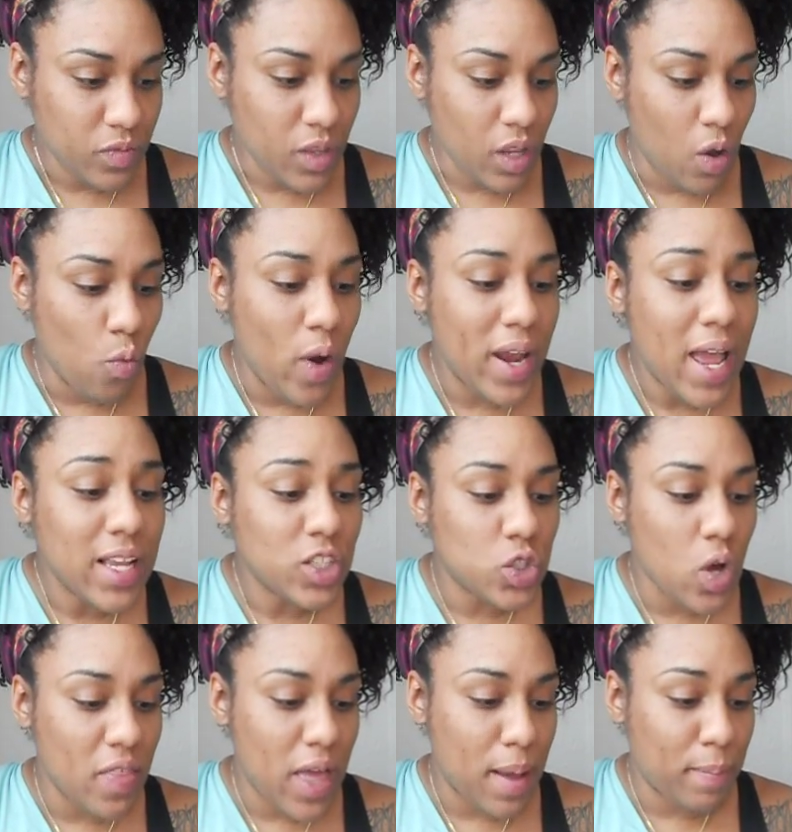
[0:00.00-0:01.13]
when I
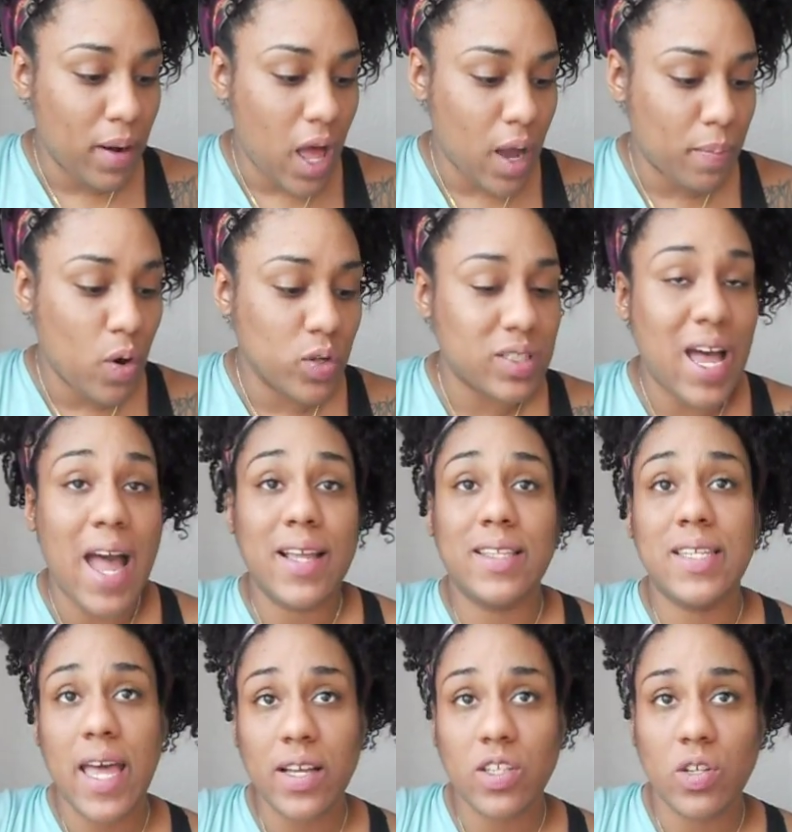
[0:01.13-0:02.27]
saw that blog post, I
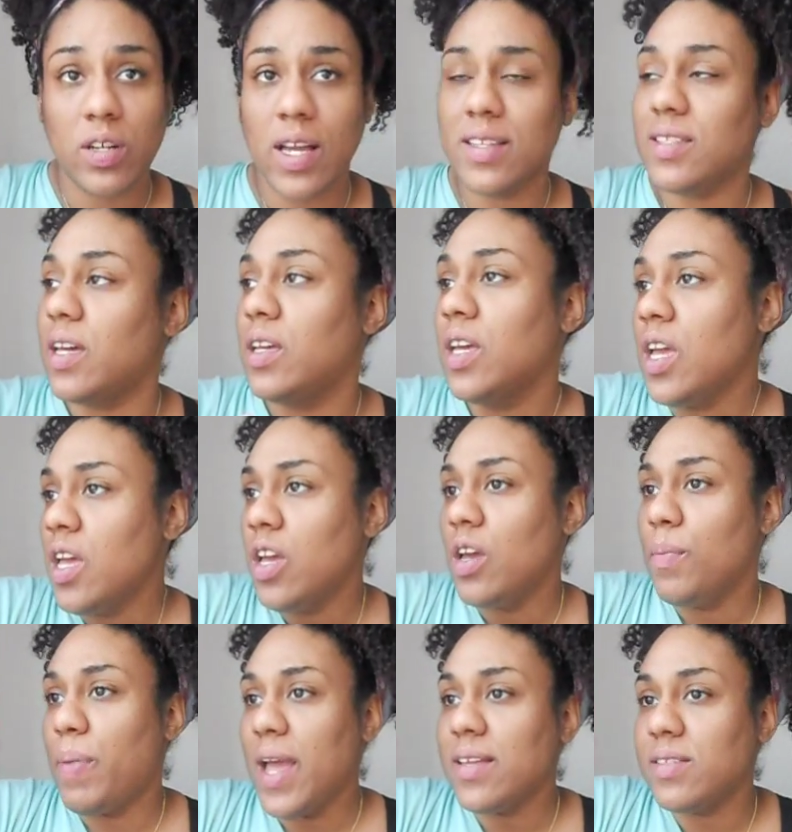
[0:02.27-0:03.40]
texted her and I said,
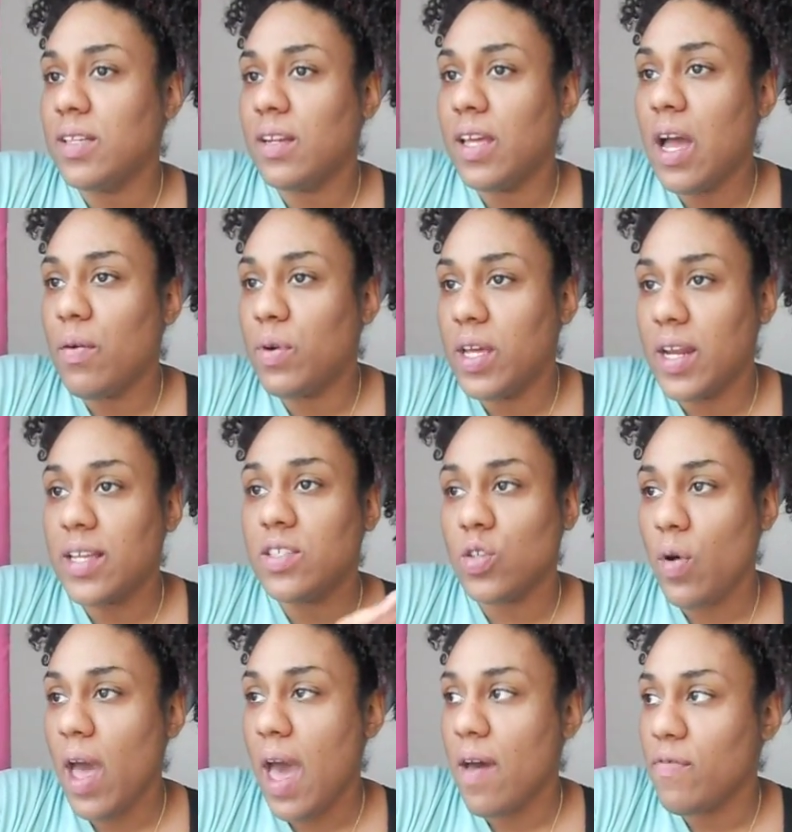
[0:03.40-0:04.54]
basically, and I
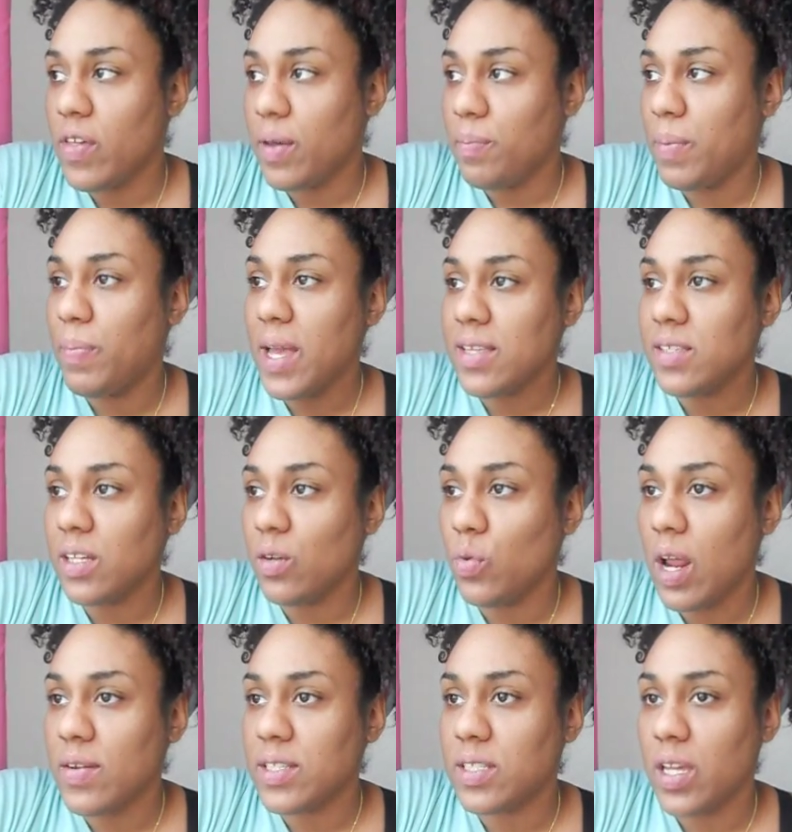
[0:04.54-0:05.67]
still have it, but basically
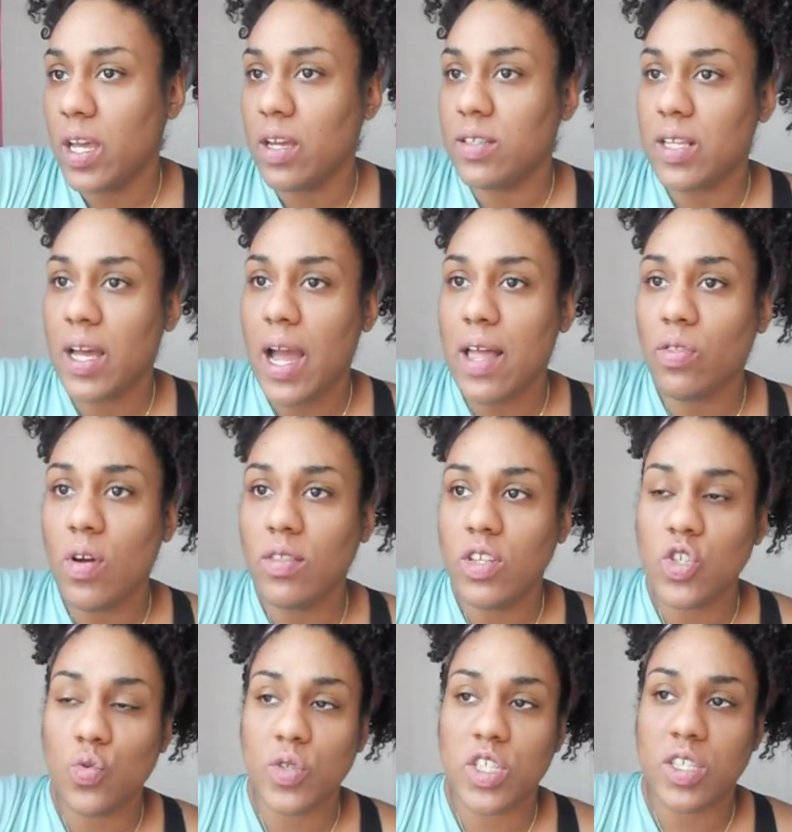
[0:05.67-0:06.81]
what I was saying is I thought
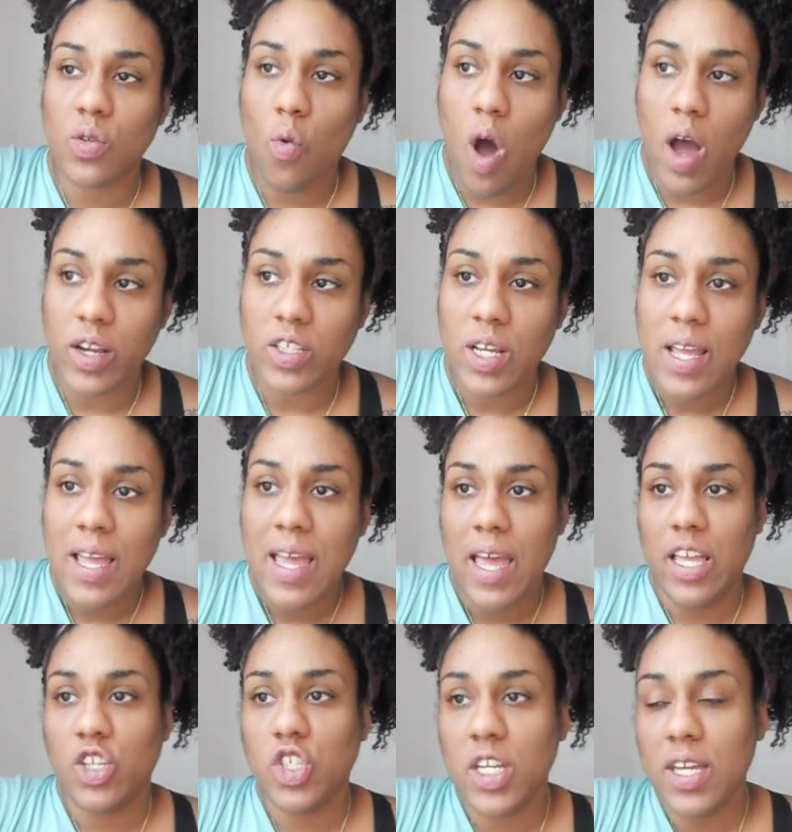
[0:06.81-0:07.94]
this was squash.
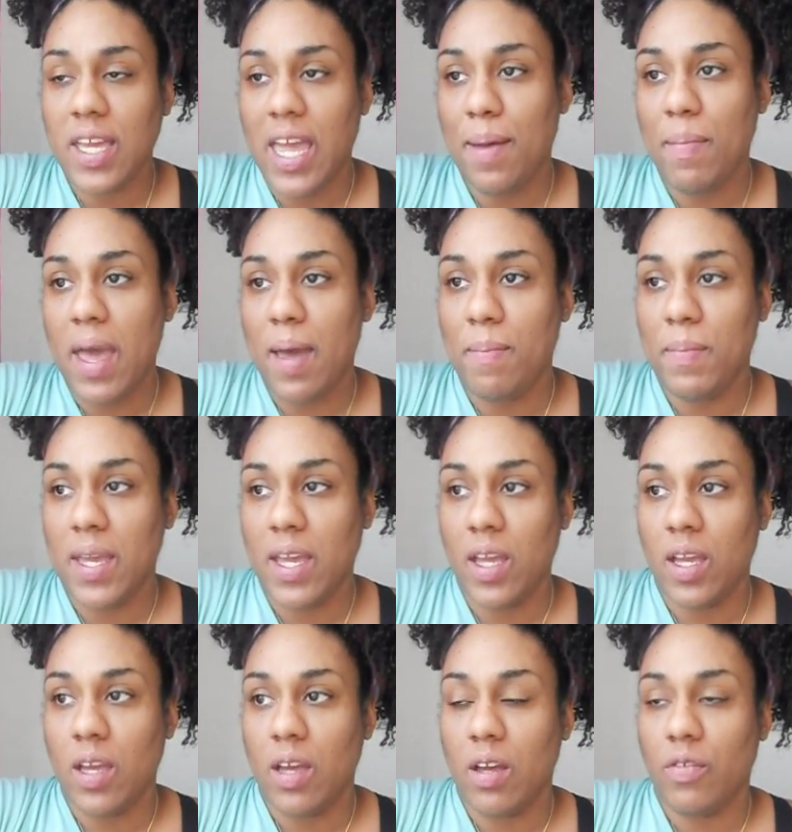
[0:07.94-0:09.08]
And she came at
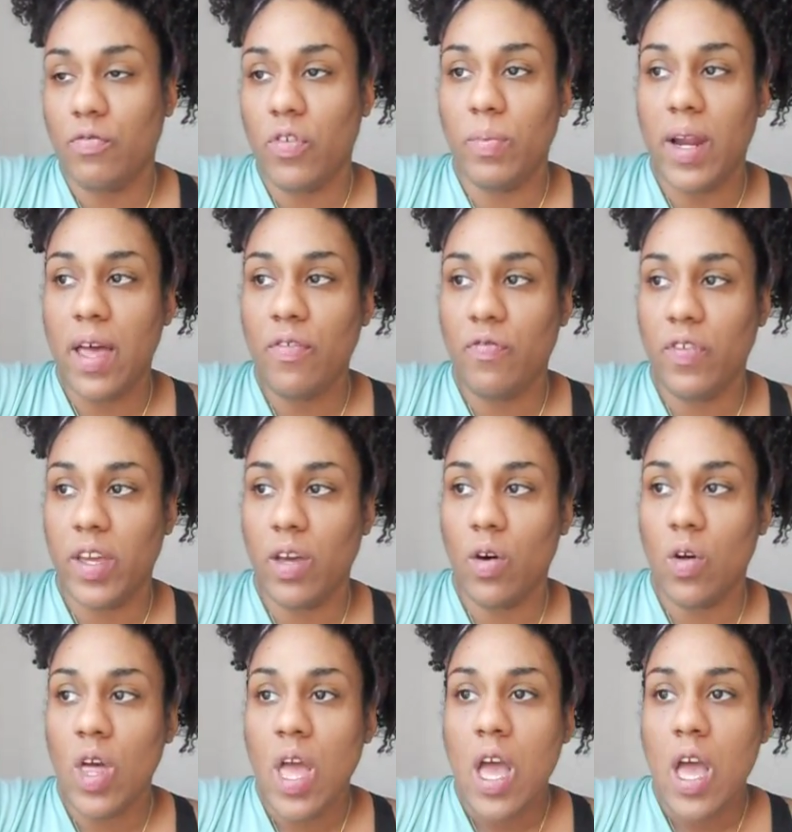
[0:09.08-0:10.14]
me from left field